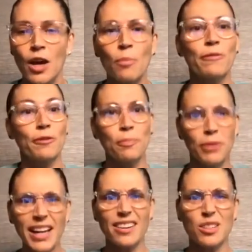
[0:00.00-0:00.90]
But for
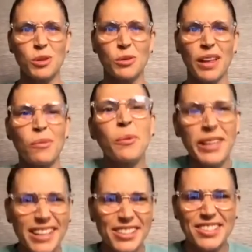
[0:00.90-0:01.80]
players, we were like, well, we
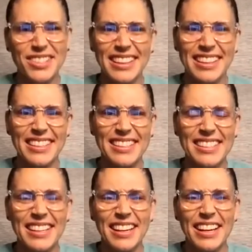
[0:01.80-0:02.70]
can't just let this.
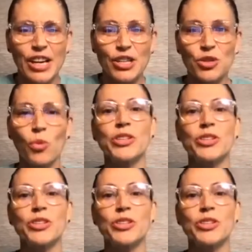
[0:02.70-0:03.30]
So we